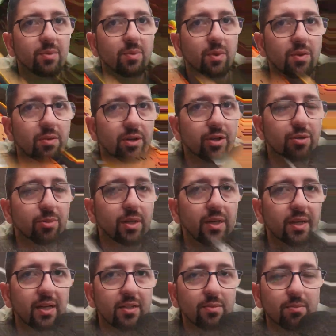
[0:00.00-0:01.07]
said, we want to
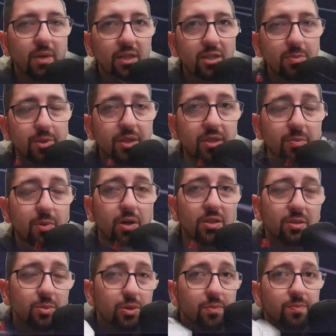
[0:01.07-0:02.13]
accumulate as much speed as
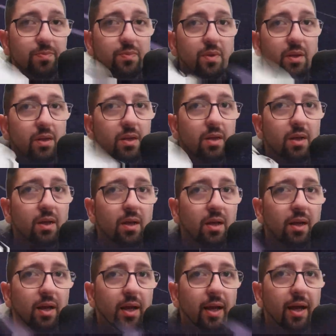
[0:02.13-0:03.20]
possible.
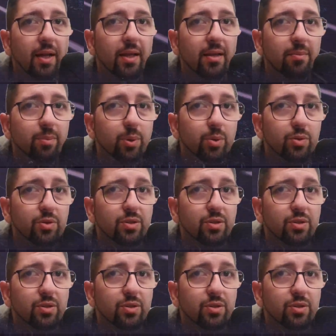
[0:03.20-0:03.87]
And then